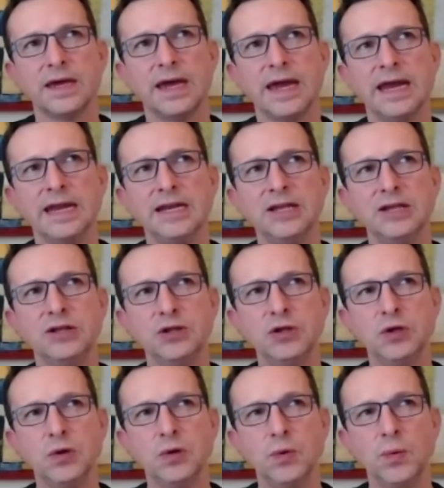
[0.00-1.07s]
any
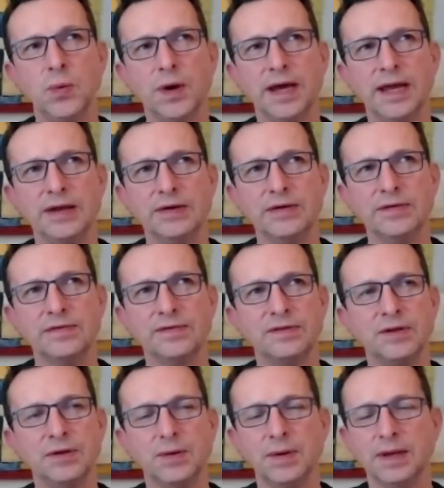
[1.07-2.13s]
new way of
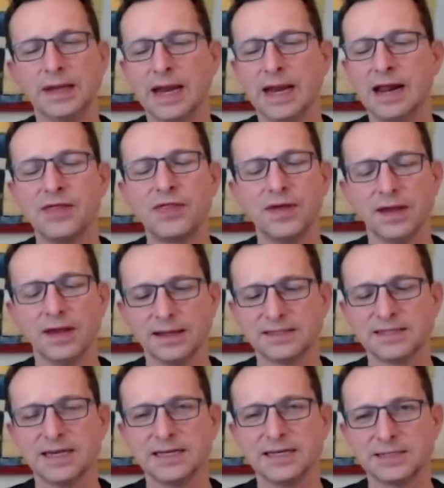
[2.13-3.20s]
doing anything
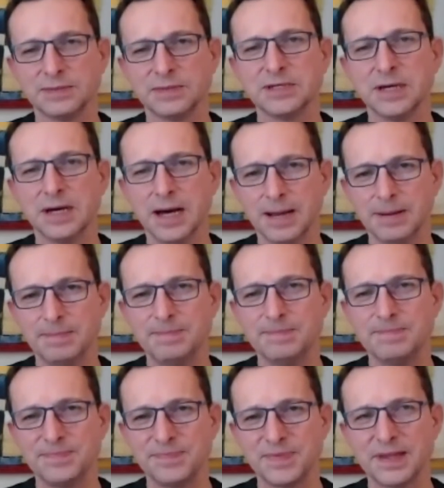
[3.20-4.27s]
takes some time.
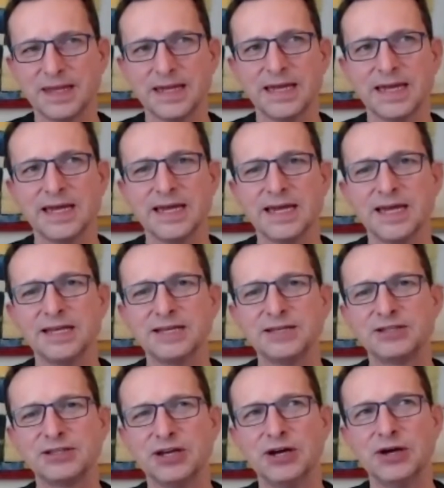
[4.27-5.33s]

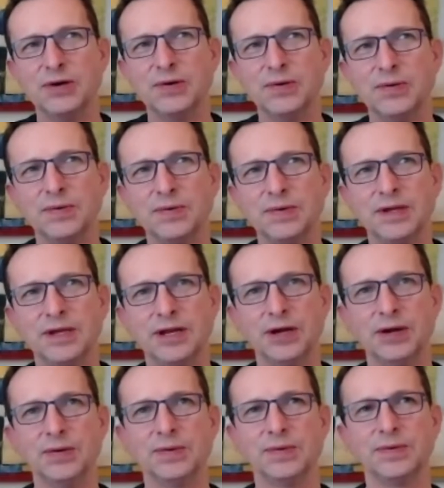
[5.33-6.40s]
So,
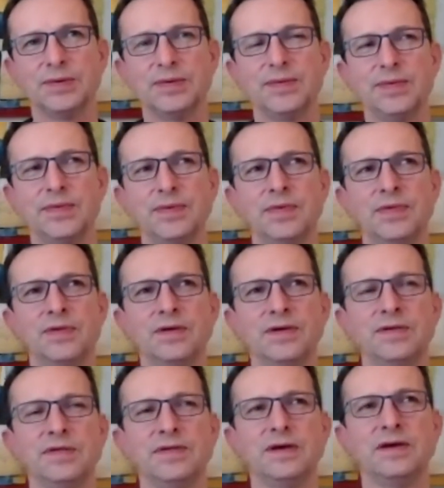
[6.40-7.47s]

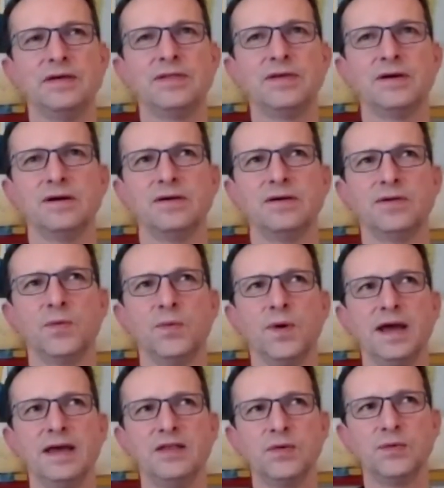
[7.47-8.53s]
the
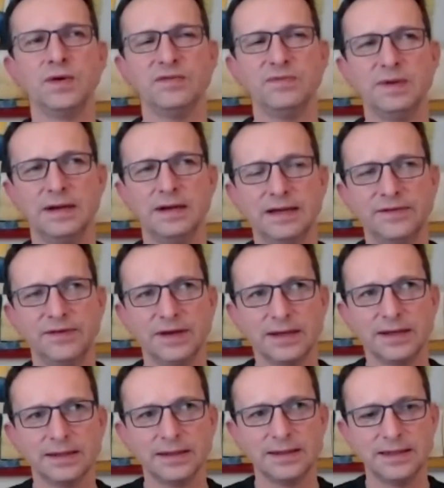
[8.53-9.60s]
way that we've been
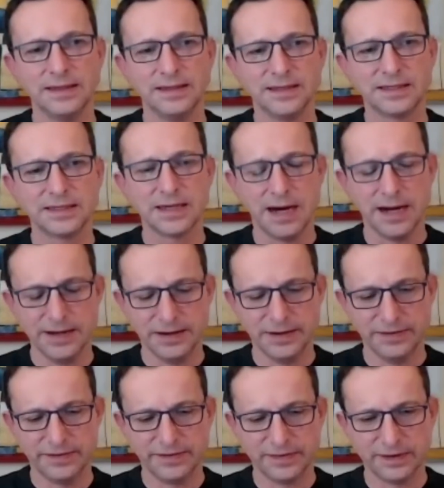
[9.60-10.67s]
living in this kind
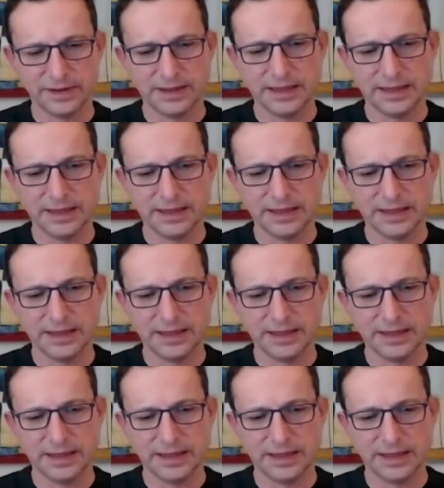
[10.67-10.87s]
of